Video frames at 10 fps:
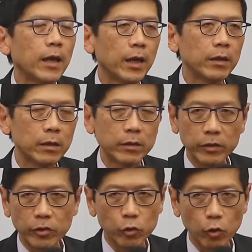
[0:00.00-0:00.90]
And
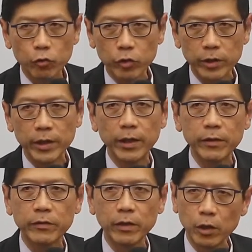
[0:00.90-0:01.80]
this is also the
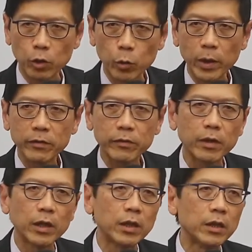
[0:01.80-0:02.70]
case in the
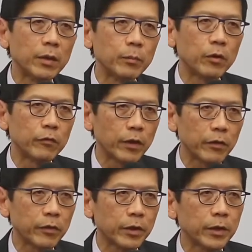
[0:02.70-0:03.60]
US and in a number of
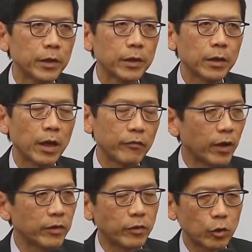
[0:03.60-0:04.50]
other
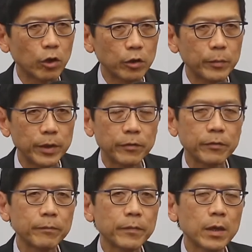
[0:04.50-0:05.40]
advanced
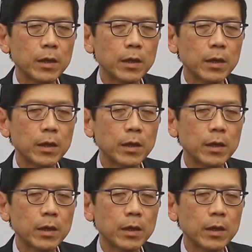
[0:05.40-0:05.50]
economies.